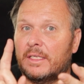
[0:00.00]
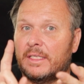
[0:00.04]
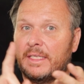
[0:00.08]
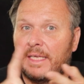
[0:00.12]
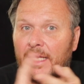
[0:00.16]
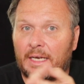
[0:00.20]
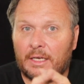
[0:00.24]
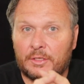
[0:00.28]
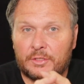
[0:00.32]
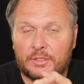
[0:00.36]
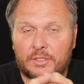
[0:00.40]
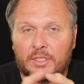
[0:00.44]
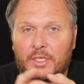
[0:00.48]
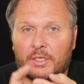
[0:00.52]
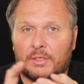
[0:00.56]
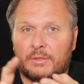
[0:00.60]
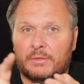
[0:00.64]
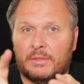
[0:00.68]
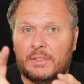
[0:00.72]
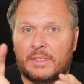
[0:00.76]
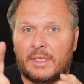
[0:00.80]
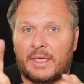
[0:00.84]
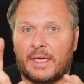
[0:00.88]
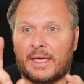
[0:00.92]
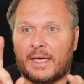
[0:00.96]

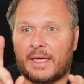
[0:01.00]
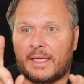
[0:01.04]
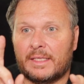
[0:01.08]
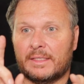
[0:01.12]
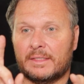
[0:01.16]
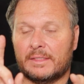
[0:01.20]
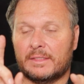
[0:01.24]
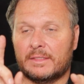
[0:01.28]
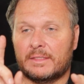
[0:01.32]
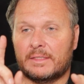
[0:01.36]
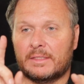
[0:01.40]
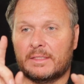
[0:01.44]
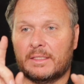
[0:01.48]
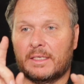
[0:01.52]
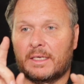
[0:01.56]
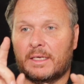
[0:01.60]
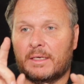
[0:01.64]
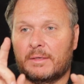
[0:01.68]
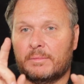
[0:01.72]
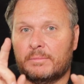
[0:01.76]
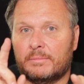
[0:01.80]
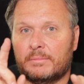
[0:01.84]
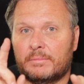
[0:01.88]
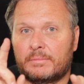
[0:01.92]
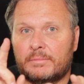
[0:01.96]
Yellowstone and
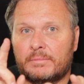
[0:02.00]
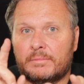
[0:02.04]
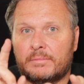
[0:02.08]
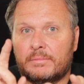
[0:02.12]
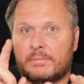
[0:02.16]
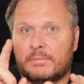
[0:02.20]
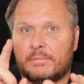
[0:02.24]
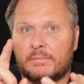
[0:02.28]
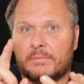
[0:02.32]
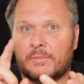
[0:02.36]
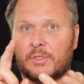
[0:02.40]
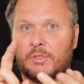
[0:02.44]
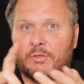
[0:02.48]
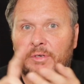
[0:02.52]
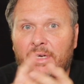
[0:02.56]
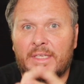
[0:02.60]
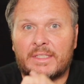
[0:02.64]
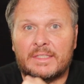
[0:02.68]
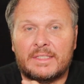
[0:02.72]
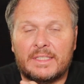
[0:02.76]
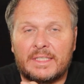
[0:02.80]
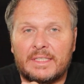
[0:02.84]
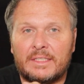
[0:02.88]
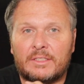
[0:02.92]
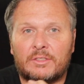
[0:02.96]
um,
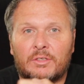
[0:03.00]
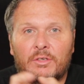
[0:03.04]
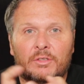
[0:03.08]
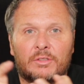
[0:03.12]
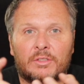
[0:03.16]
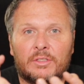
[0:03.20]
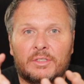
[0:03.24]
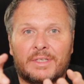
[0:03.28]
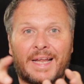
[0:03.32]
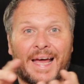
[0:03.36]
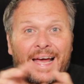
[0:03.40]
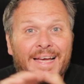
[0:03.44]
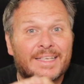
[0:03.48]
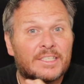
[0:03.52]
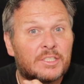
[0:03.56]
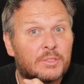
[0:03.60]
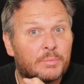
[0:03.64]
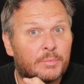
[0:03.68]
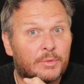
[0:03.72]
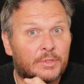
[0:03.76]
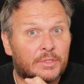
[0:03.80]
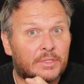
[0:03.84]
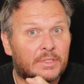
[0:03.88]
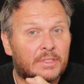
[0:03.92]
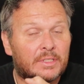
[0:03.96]
Grand Teton and
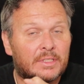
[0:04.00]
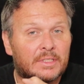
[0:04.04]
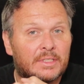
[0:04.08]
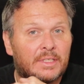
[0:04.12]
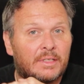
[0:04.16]
Aspen, hmm.